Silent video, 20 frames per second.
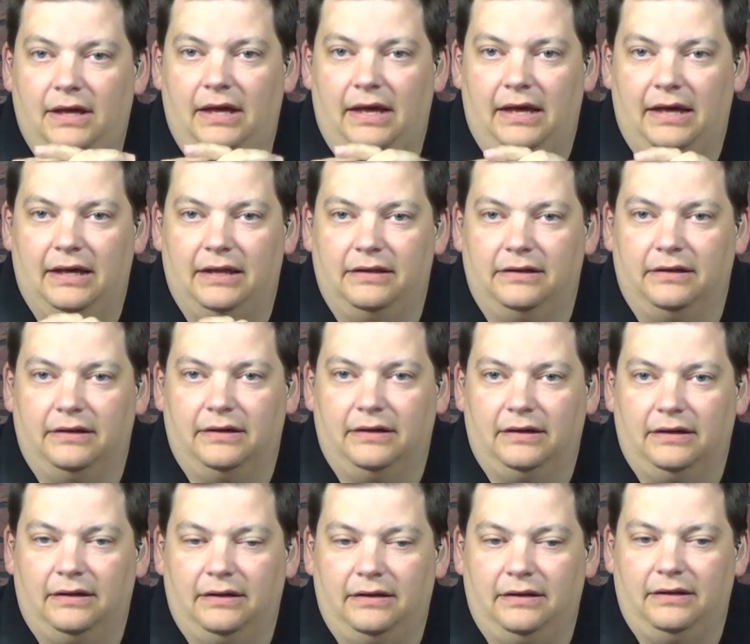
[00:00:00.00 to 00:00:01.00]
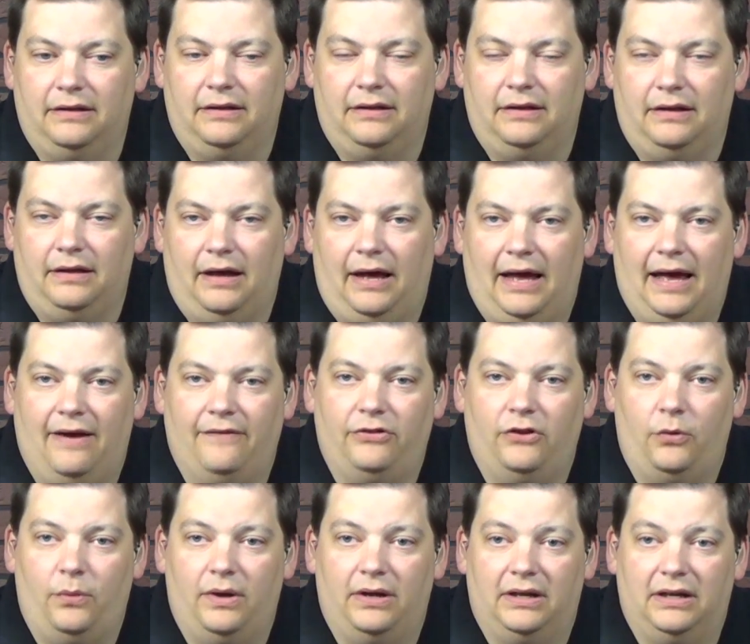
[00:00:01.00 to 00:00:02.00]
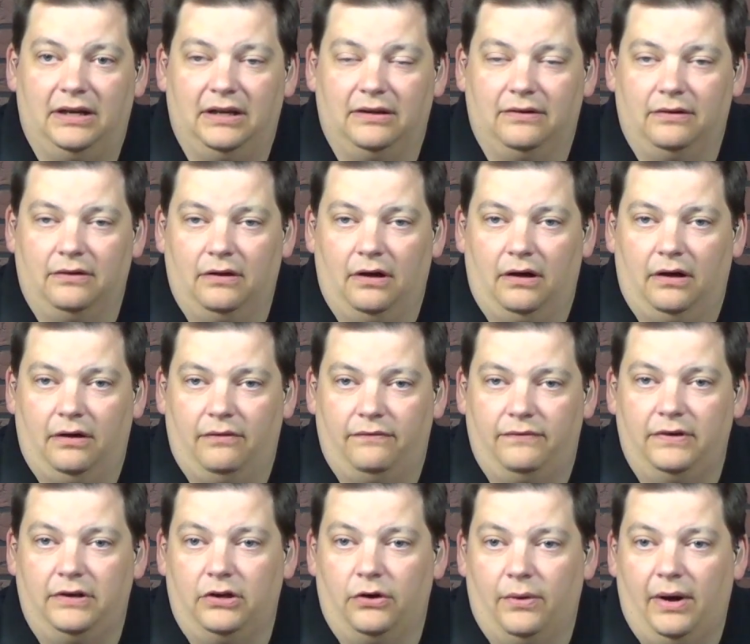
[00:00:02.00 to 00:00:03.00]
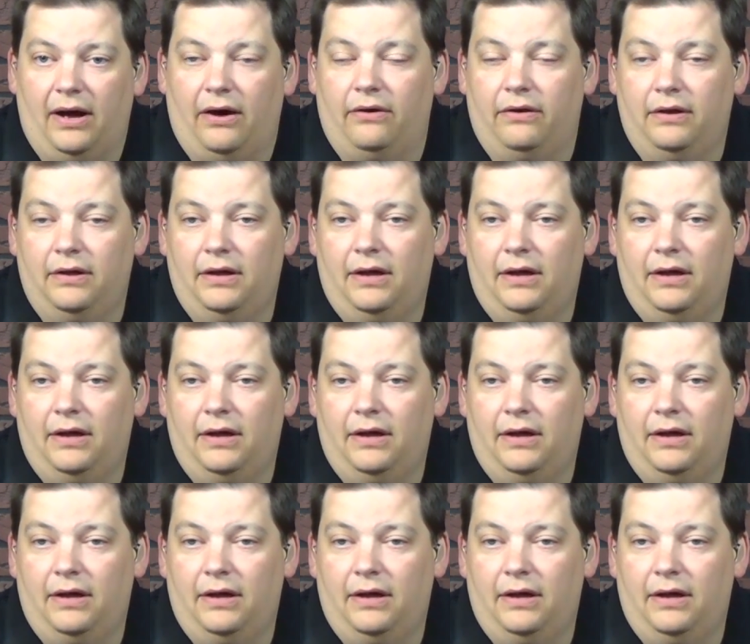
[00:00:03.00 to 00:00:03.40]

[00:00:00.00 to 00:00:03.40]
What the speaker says: and I have no way of getting video out.